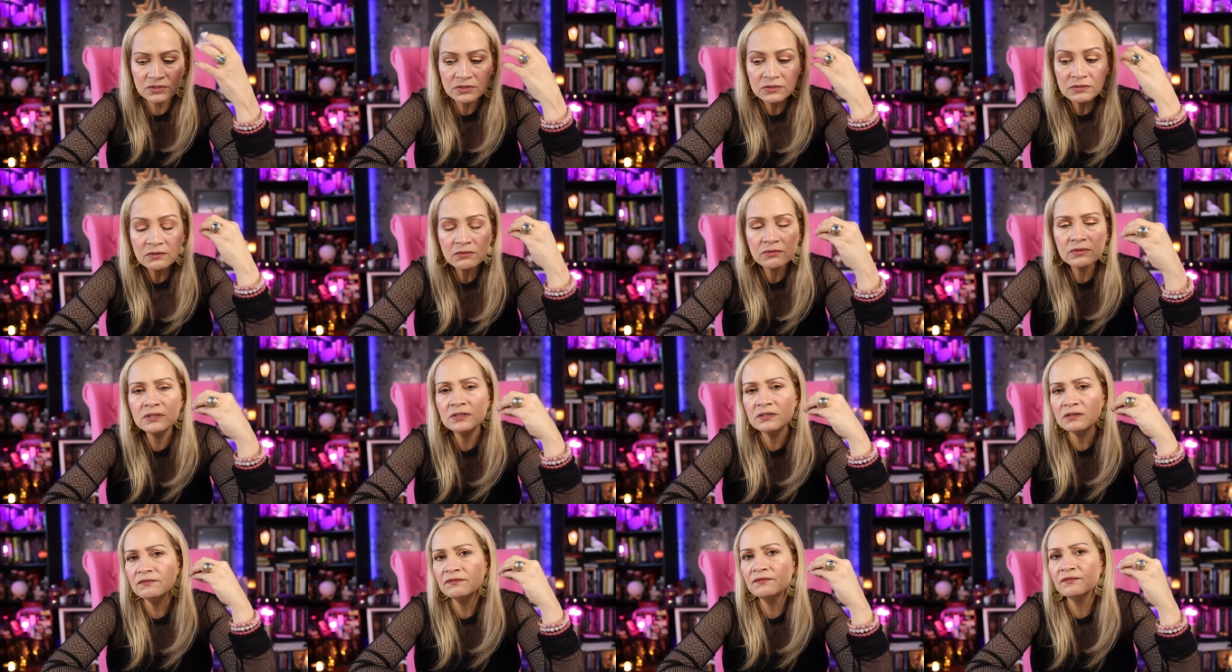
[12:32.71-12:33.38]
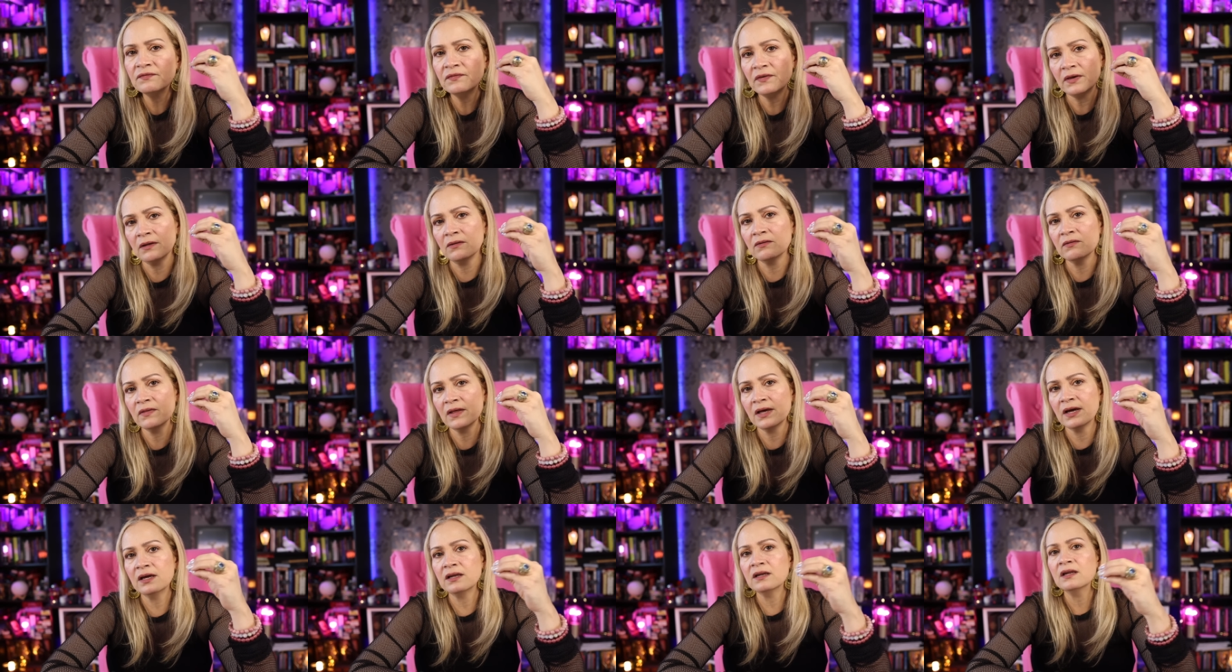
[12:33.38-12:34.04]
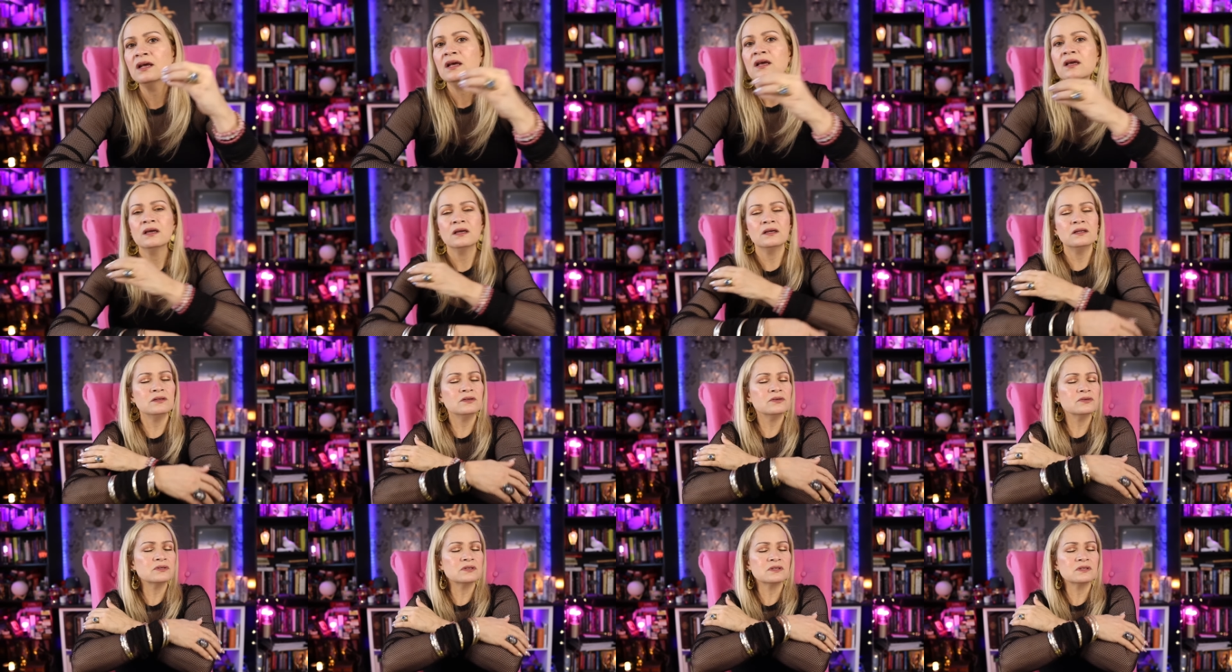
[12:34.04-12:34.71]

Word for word: You're going to feel that in your